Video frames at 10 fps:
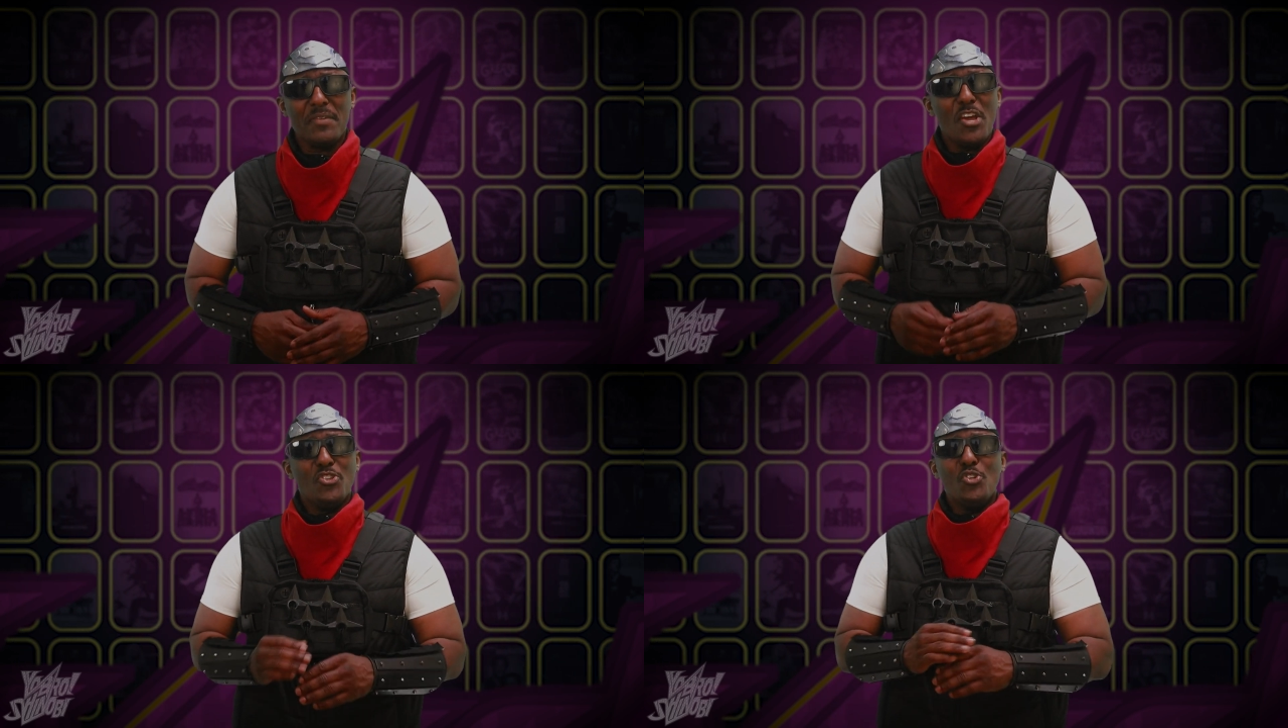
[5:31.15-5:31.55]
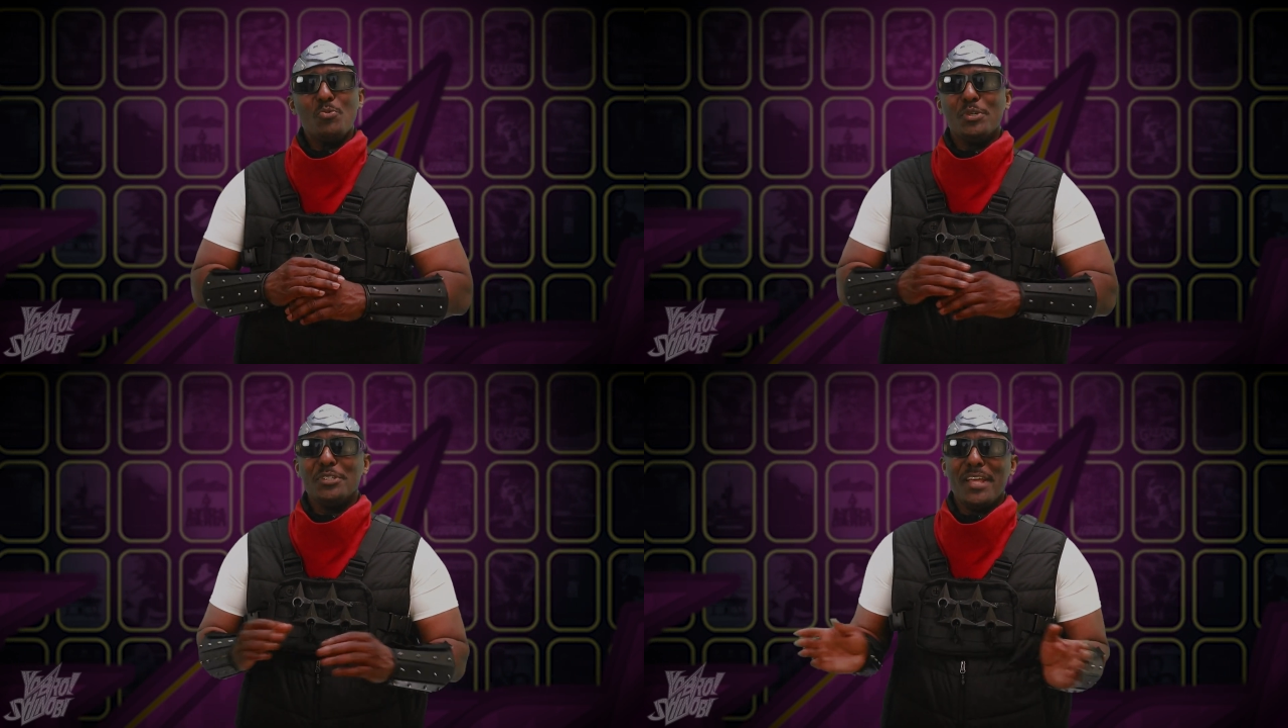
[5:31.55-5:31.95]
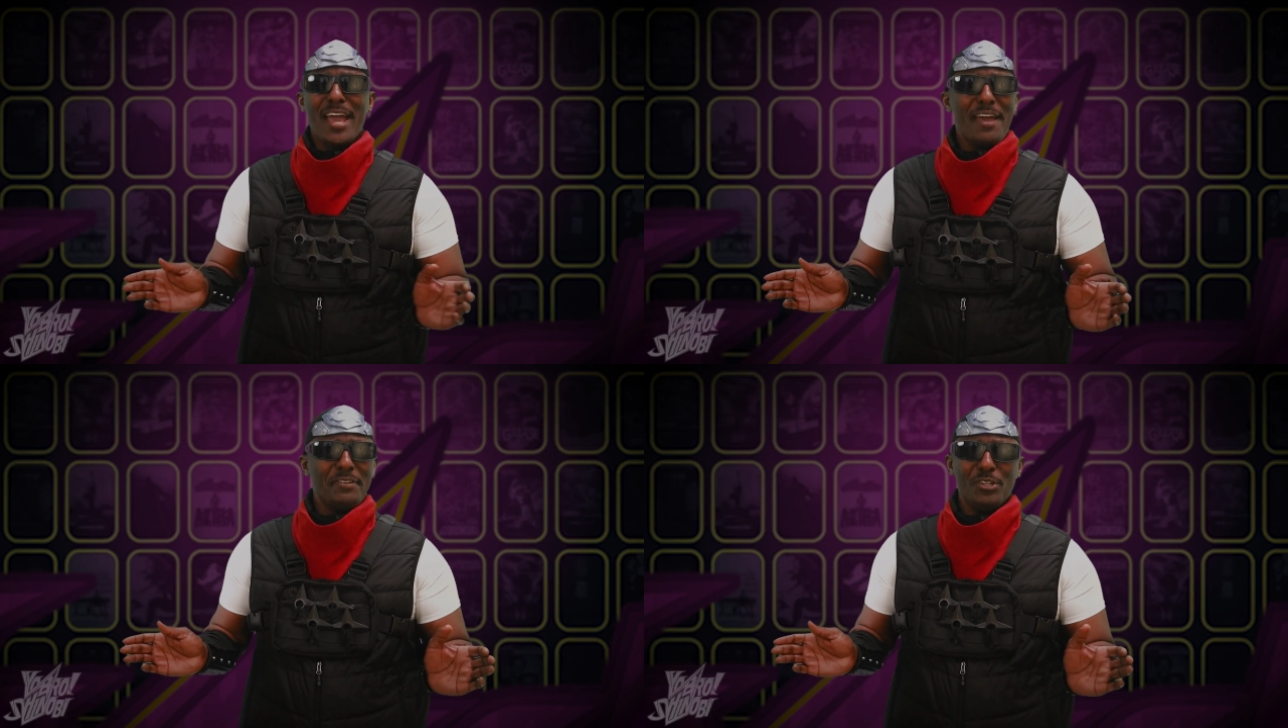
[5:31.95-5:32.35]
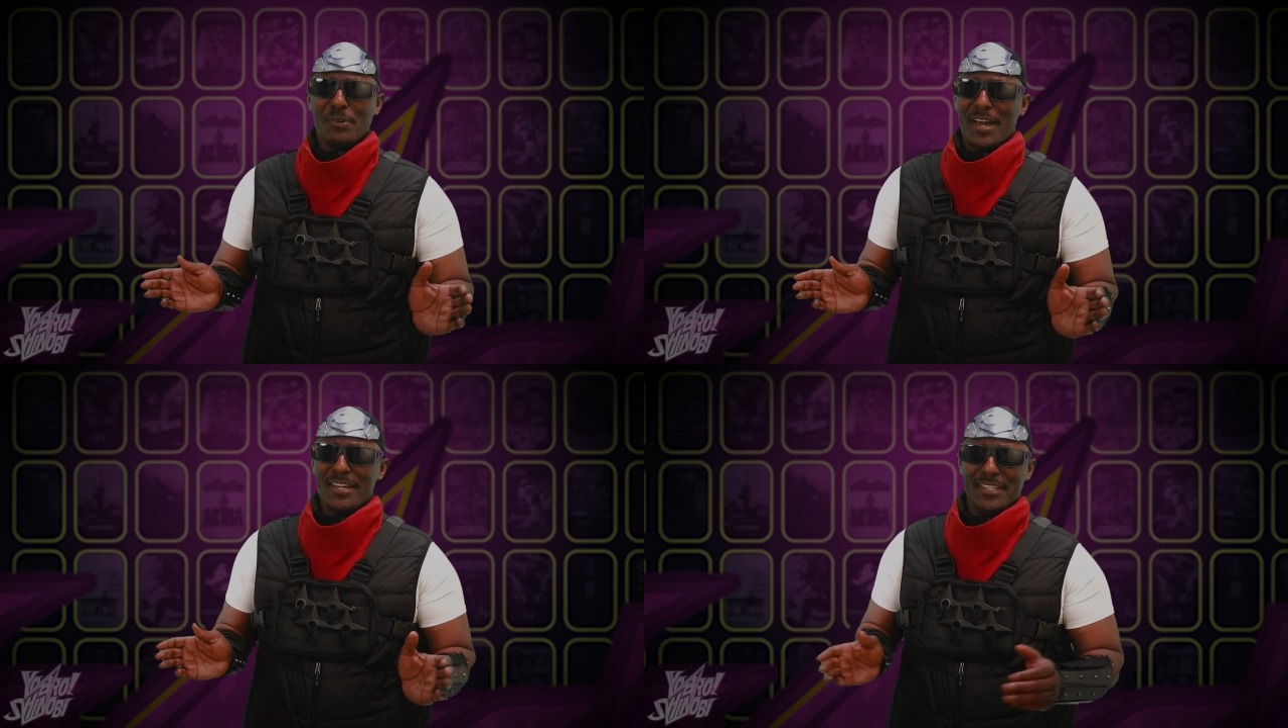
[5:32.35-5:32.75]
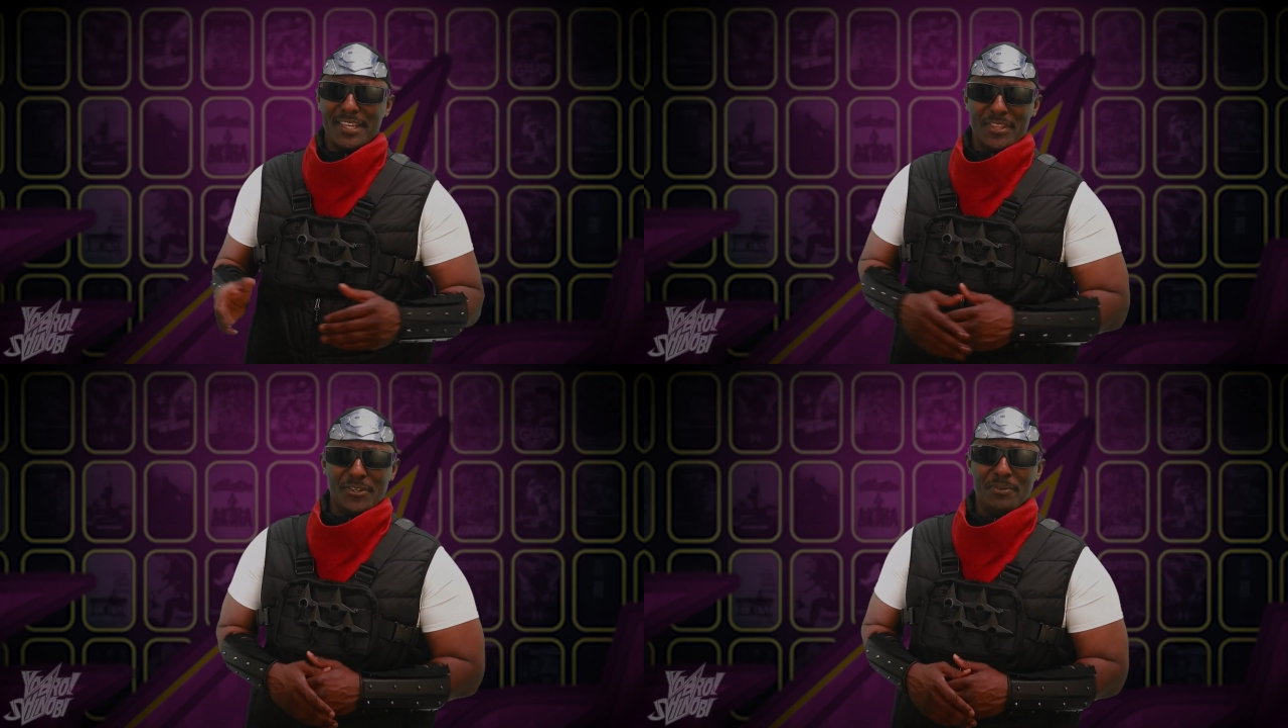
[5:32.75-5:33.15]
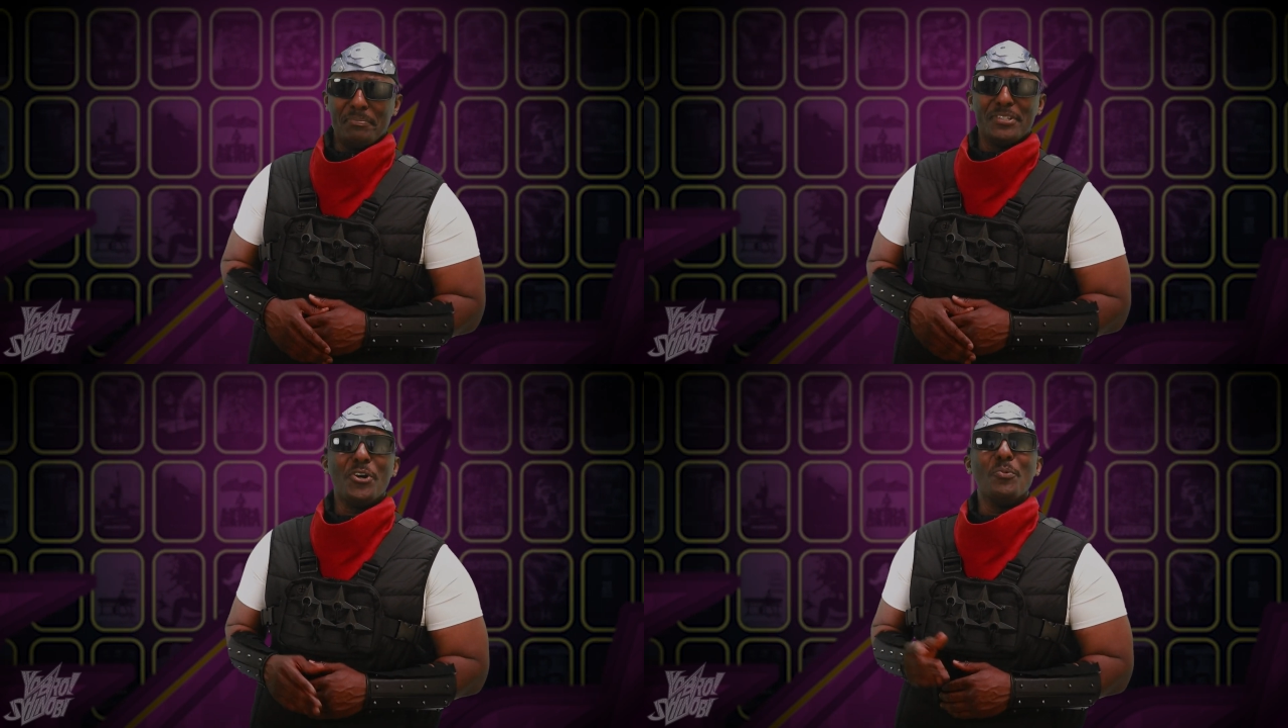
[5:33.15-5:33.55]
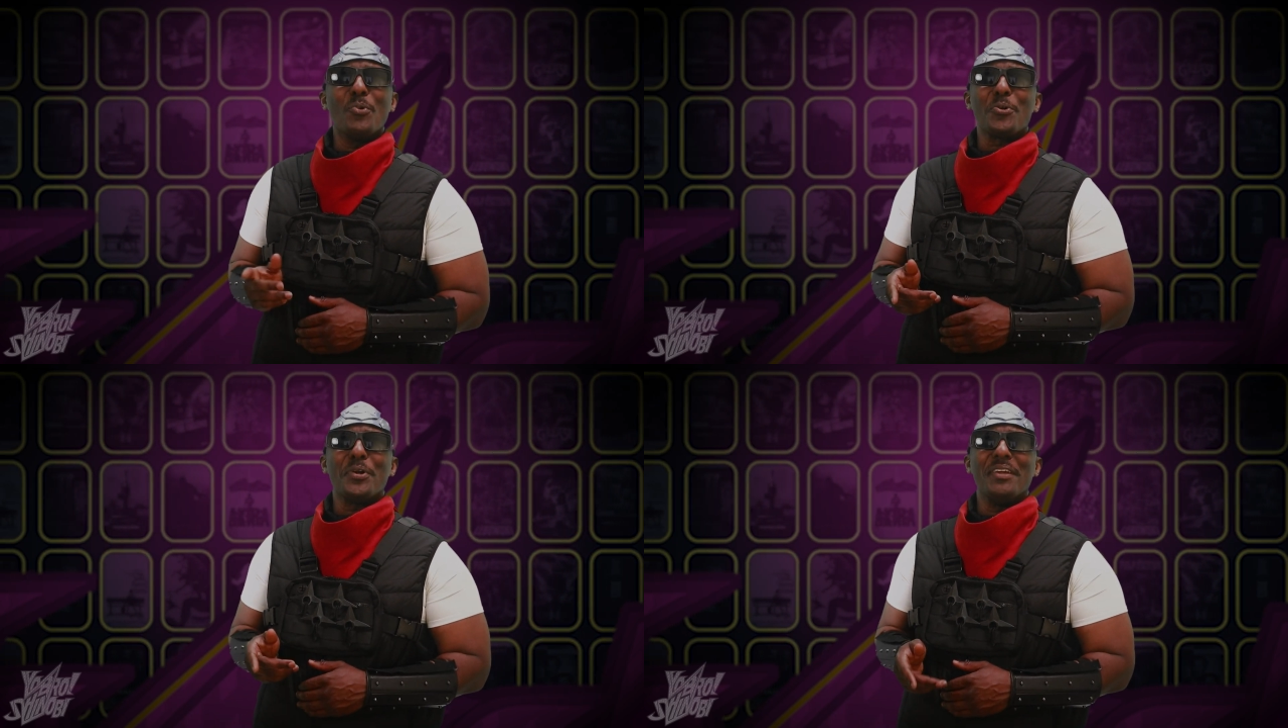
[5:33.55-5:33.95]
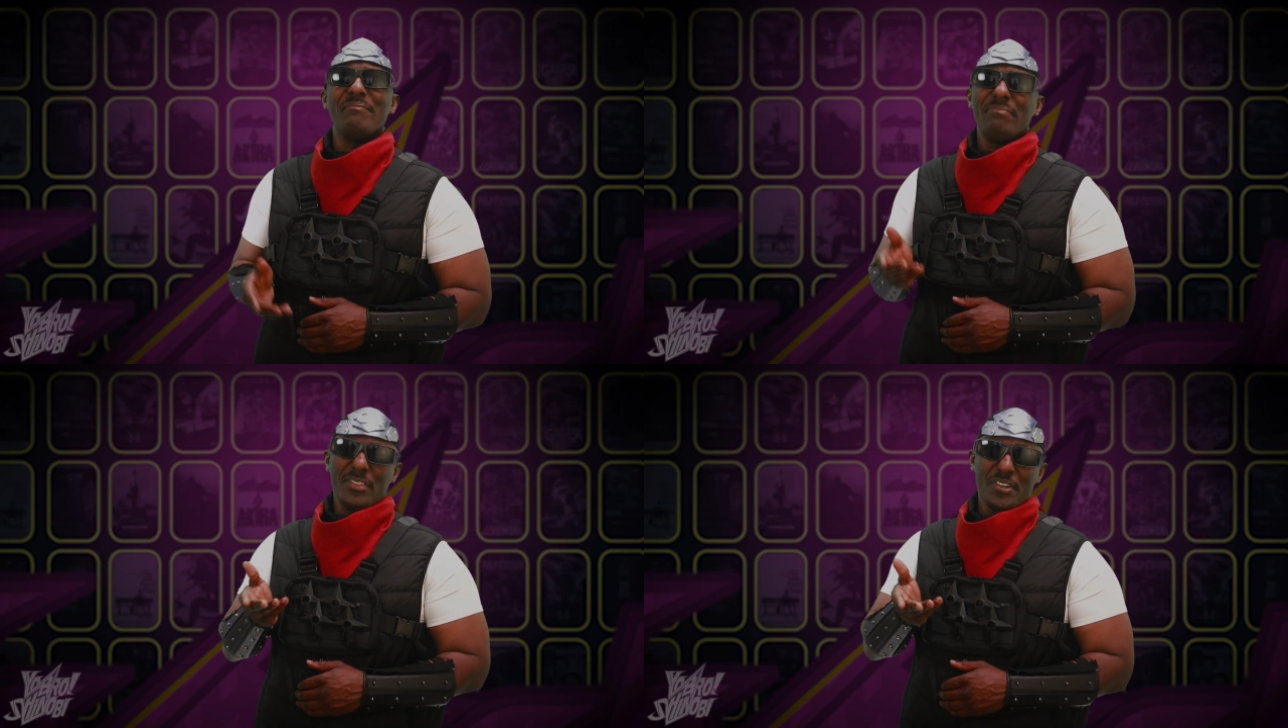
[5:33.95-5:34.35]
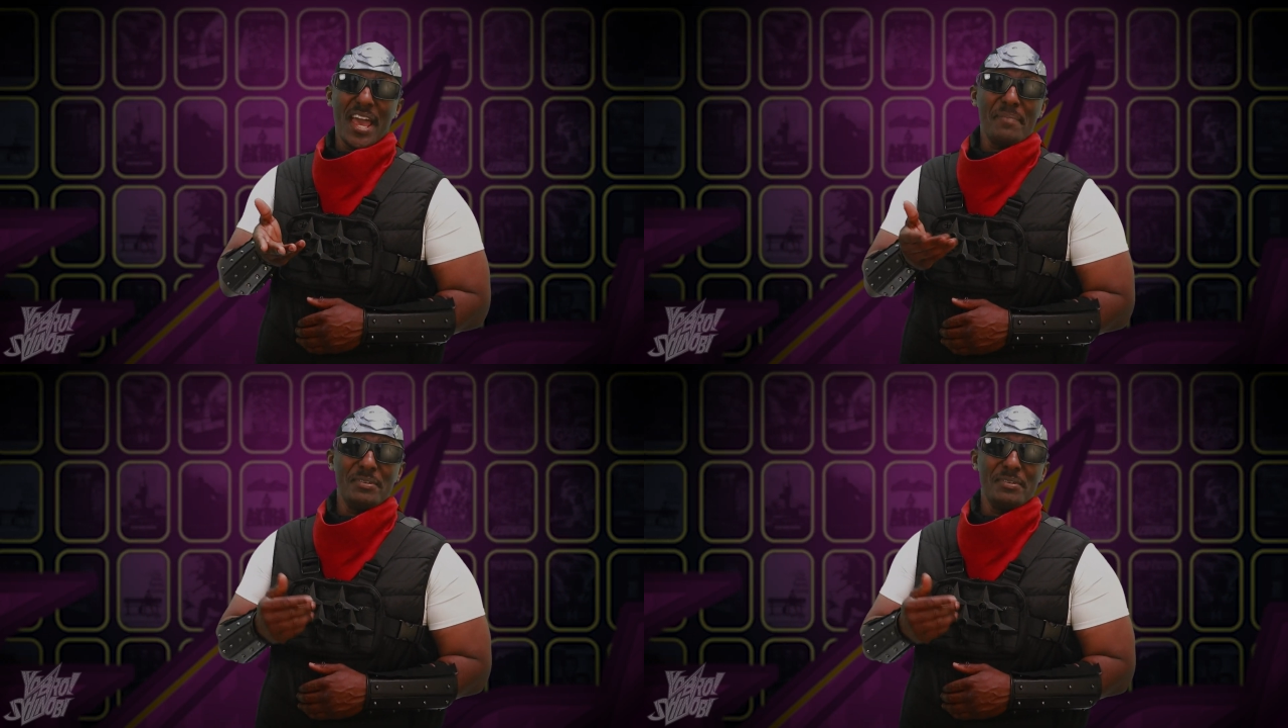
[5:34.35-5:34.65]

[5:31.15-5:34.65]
You will laugh and cry together, but don't worry, they're happy